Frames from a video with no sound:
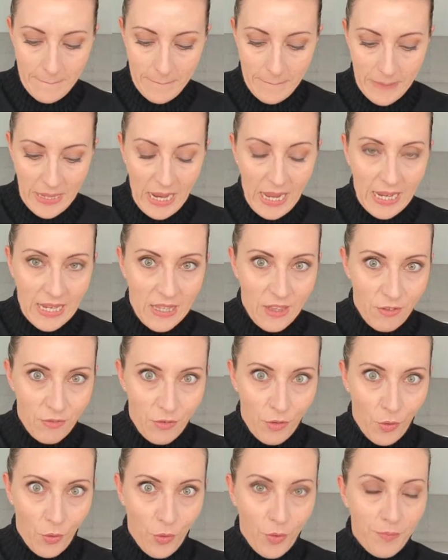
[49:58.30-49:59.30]
plaque in the
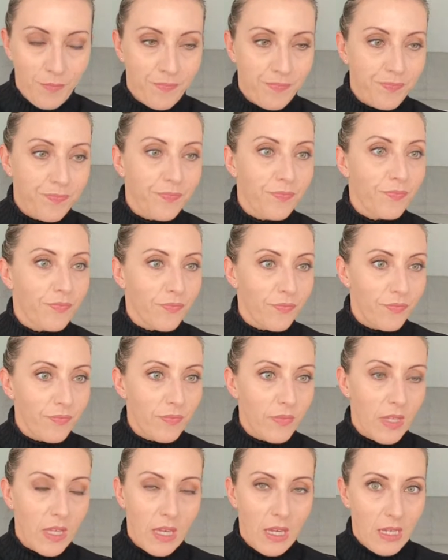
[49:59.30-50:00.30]
floor.
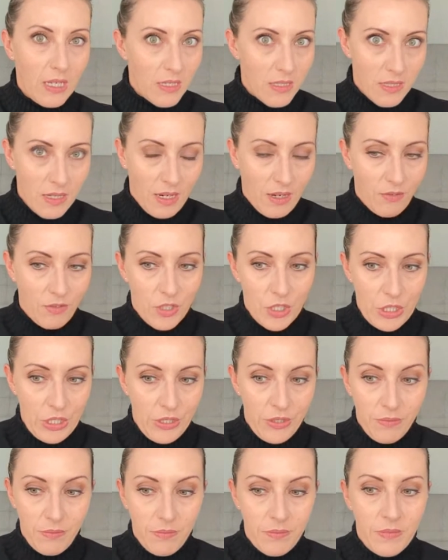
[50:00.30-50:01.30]
He doesn't have a
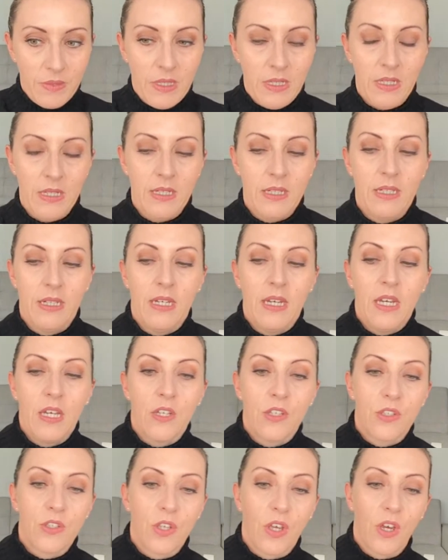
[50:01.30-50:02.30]
tomb.
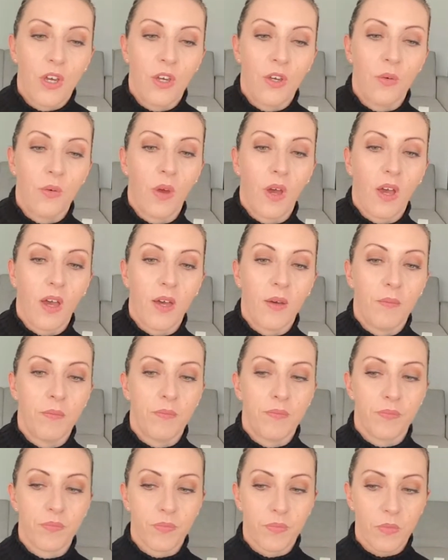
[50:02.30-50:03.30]
So
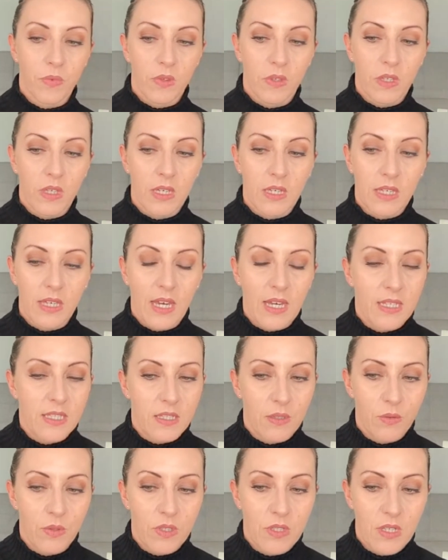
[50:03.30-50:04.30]
yes,
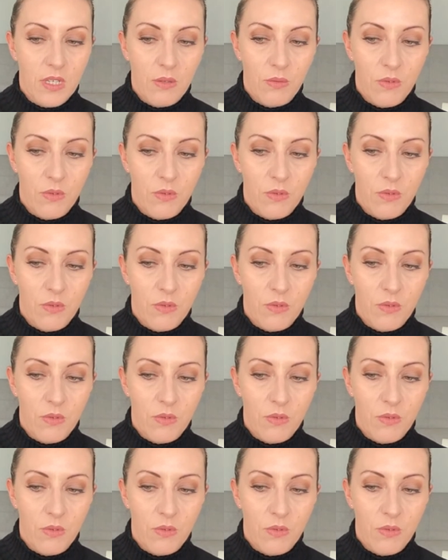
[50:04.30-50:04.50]
it was